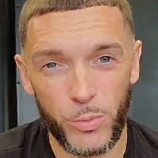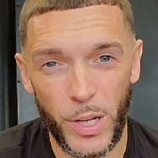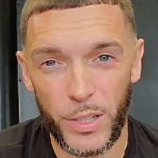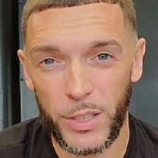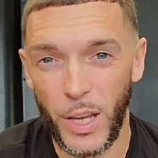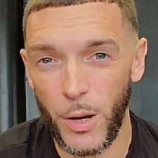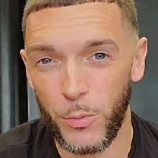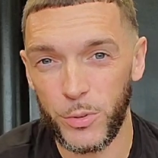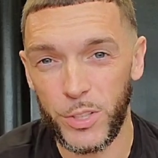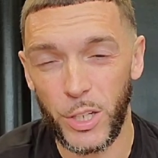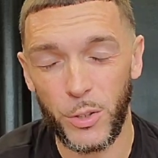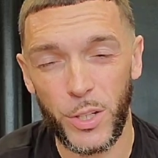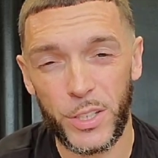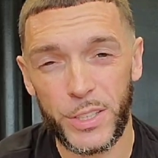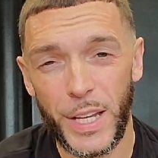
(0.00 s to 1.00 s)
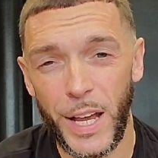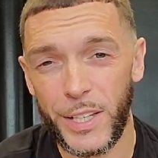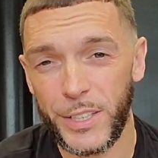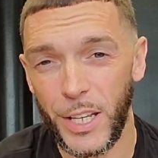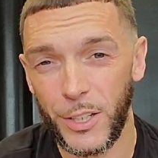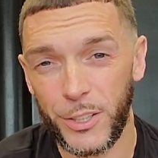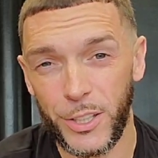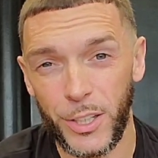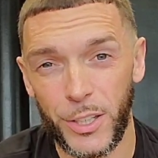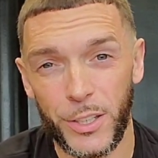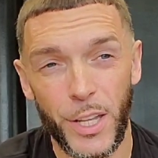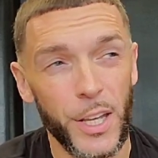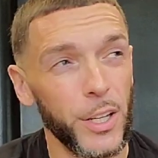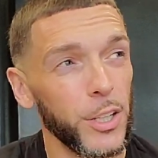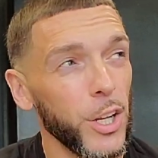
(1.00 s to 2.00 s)
I guarantee you, there's guys out there
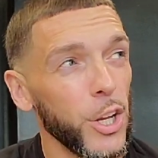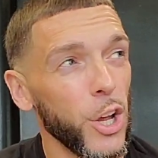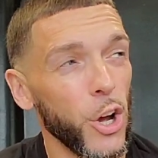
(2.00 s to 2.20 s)
that